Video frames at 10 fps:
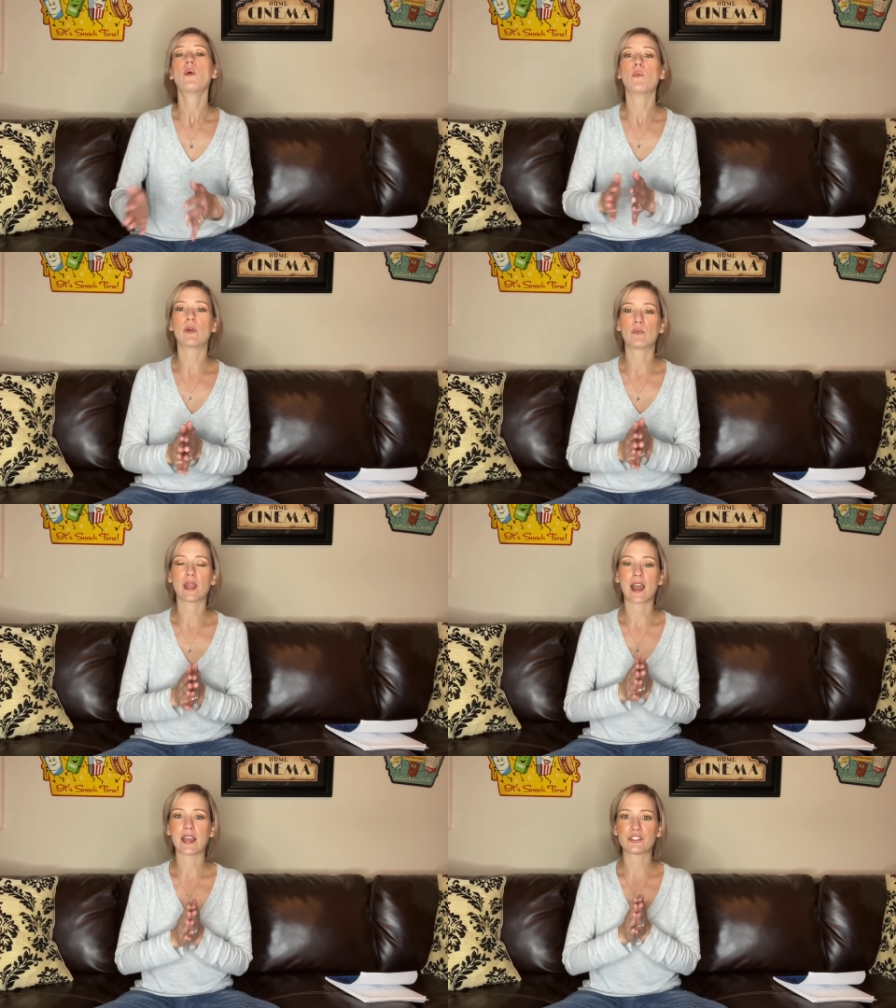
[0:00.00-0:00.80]
One
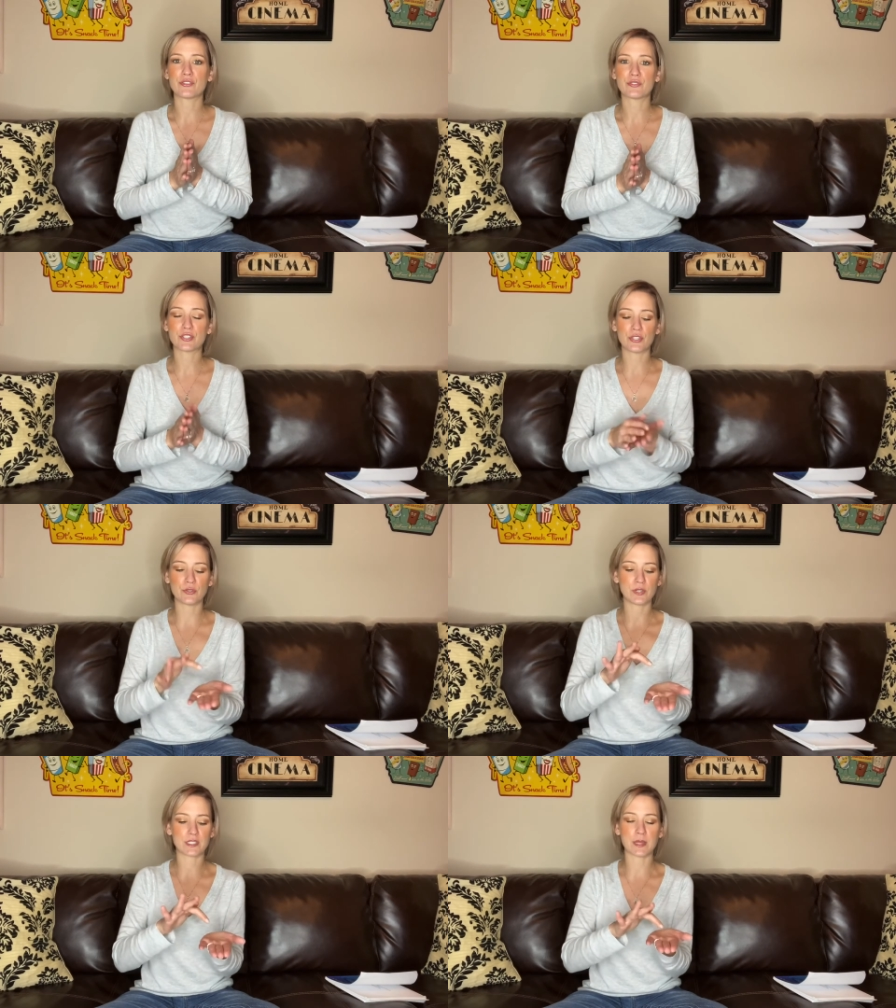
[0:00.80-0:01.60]
way I choose to
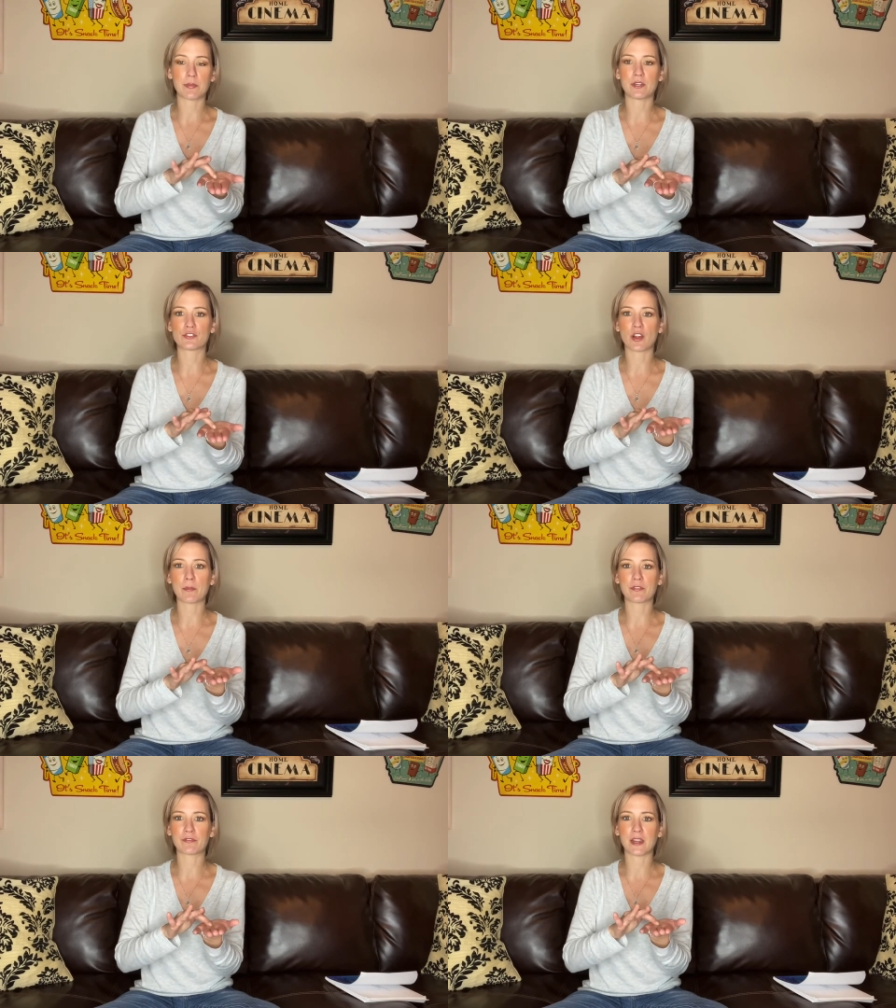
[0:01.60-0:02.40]
do it is I put a
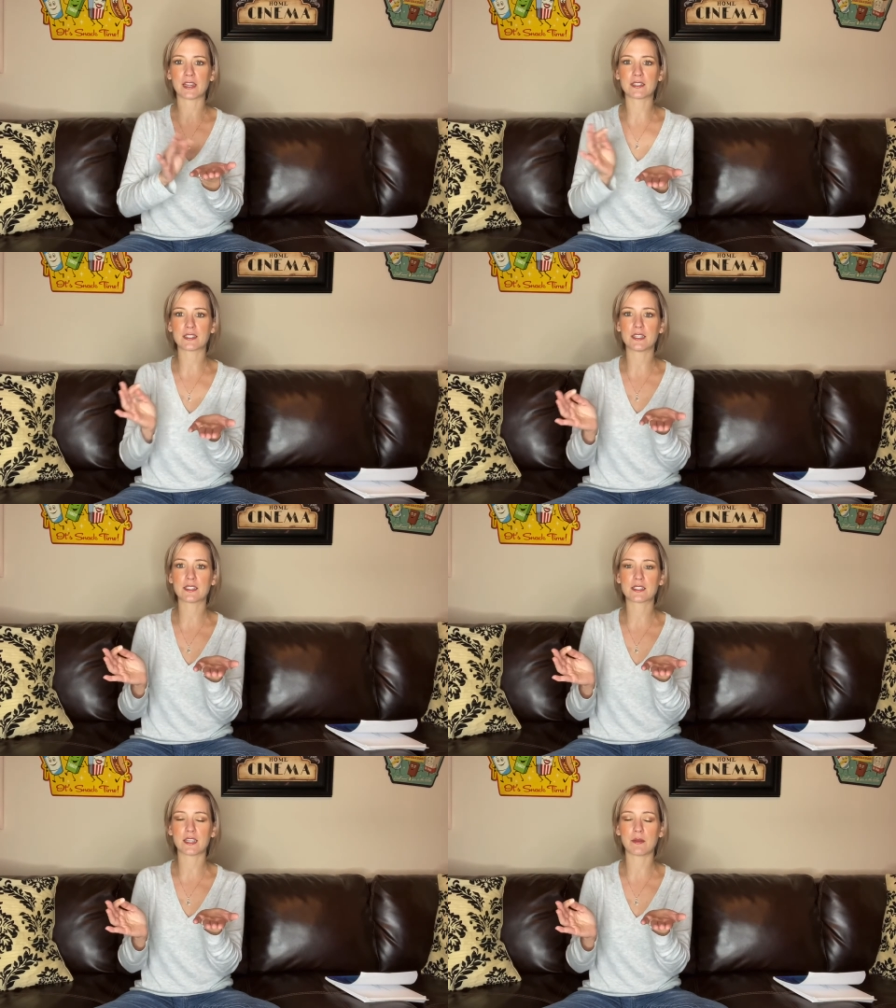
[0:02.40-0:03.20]
drop of
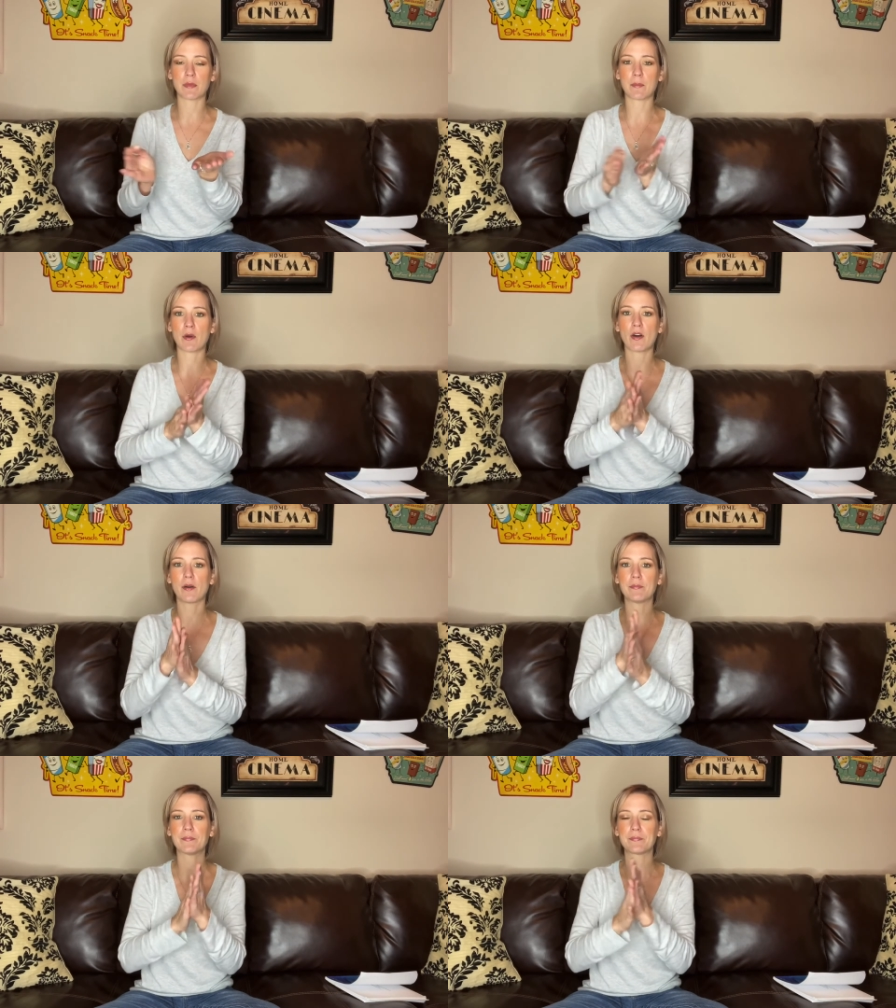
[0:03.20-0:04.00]
frankincense in my palm